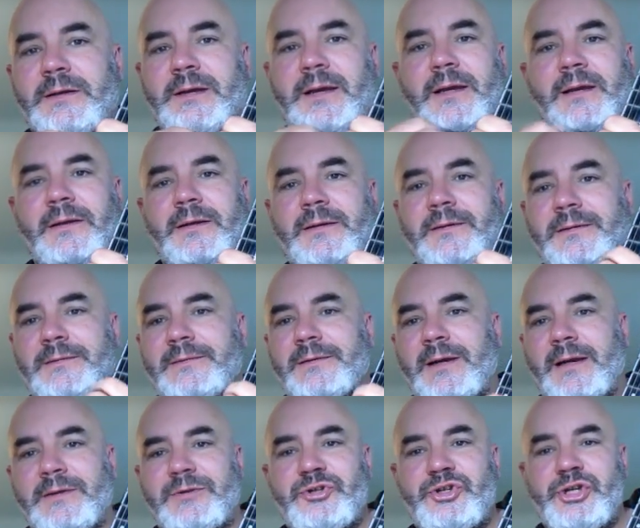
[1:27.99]

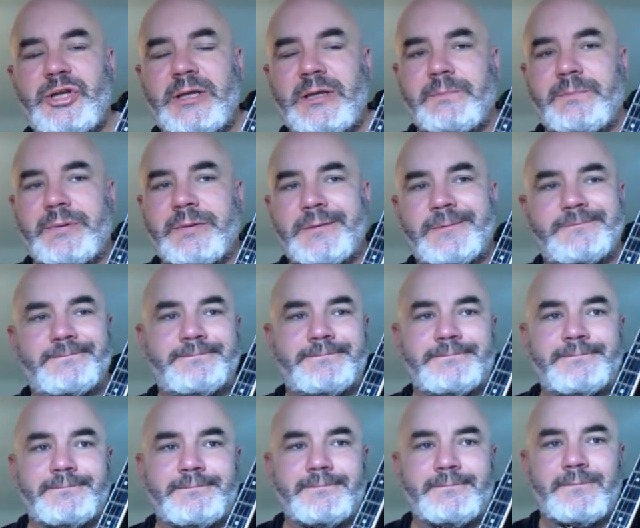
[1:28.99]
a cheap
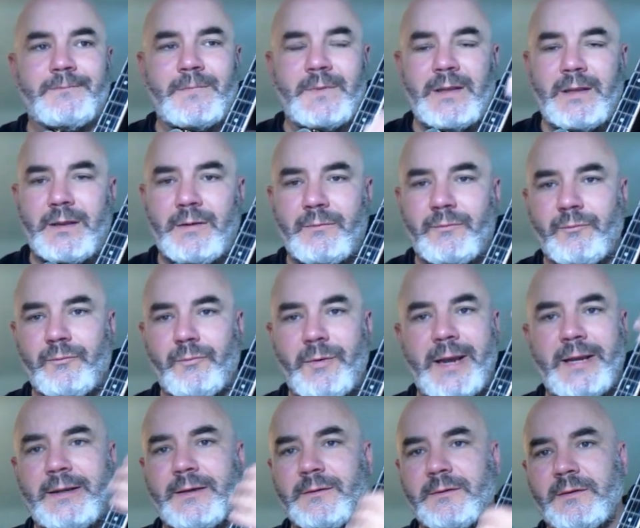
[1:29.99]

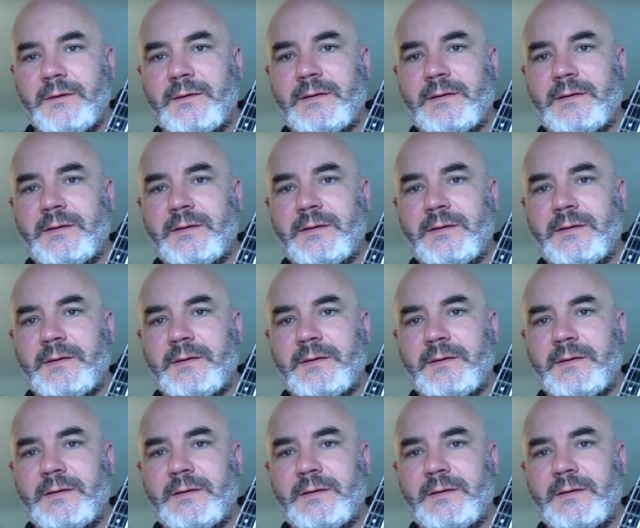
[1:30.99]
regular